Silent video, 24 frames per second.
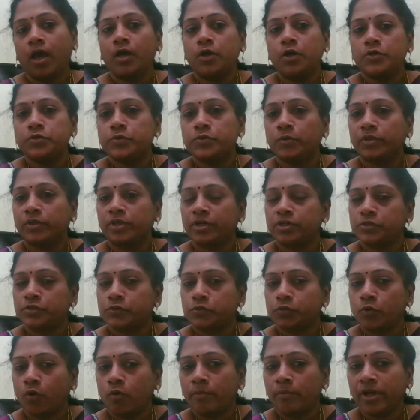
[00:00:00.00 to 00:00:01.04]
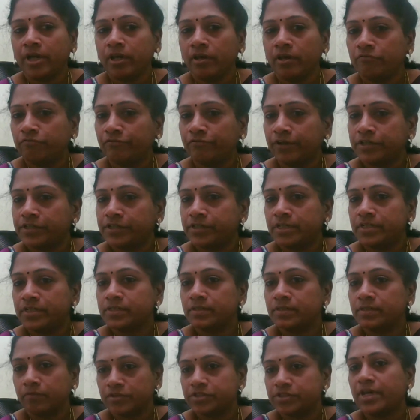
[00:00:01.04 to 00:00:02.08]
So there are so many
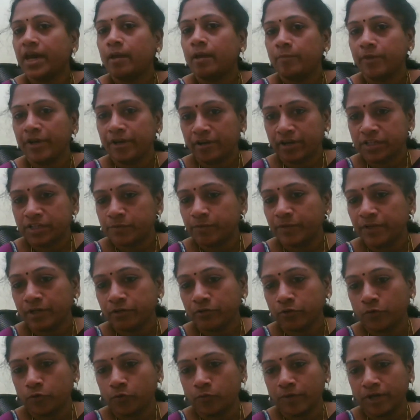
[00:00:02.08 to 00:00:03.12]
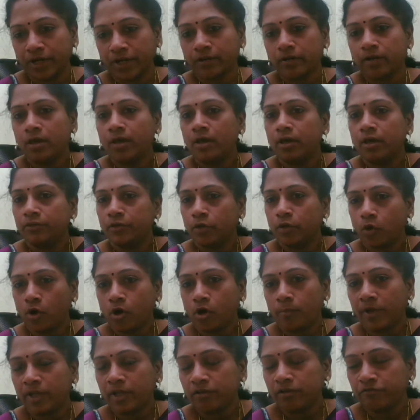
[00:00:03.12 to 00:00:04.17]
infections which can be transmitted through blood. The
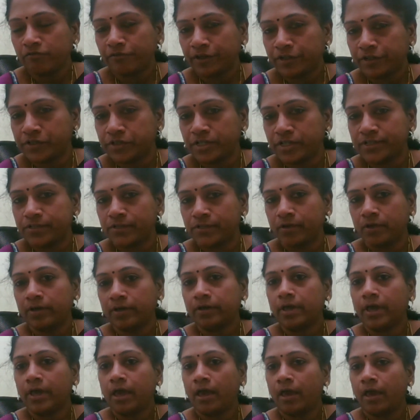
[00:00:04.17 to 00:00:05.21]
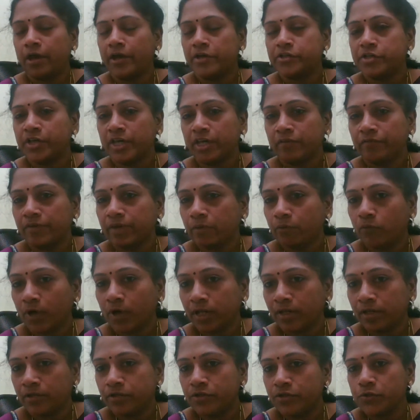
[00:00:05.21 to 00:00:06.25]
common infections are HIV 1
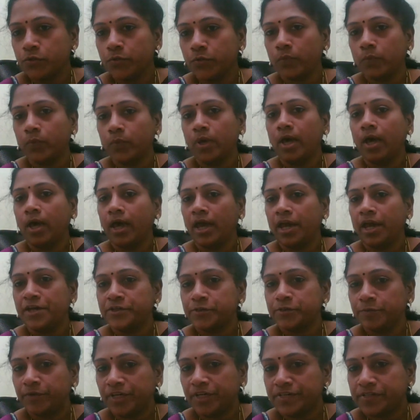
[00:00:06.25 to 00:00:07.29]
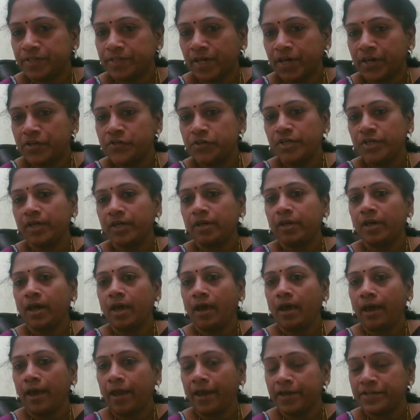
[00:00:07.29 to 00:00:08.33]
and 2, HBsAg,
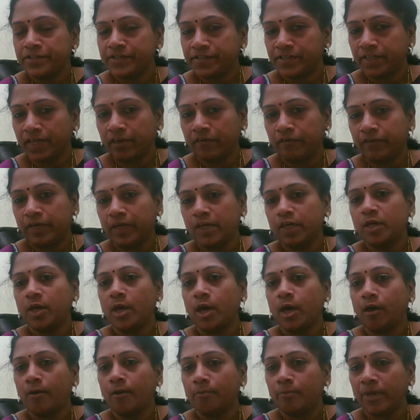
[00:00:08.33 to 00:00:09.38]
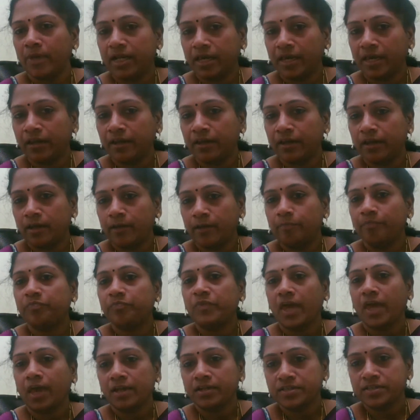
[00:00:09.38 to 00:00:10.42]
HCV, malaria,
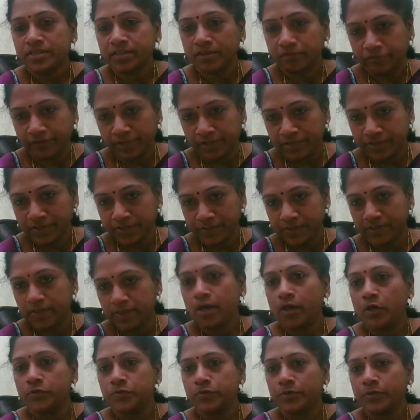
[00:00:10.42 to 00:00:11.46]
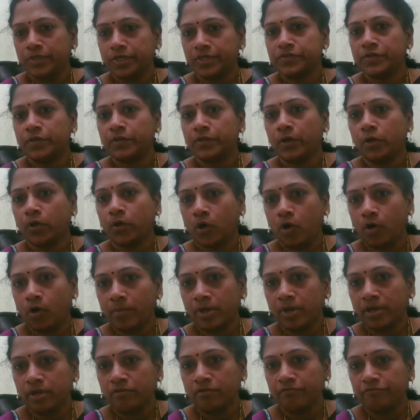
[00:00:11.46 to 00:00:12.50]
and syphilis. So these are the common
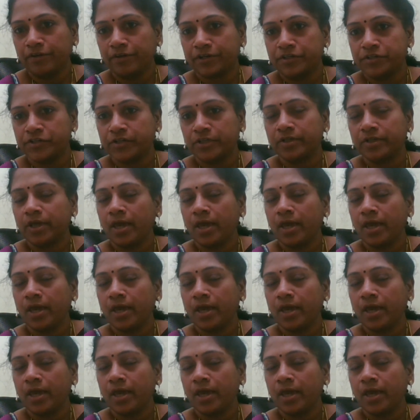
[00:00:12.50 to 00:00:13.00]
infections.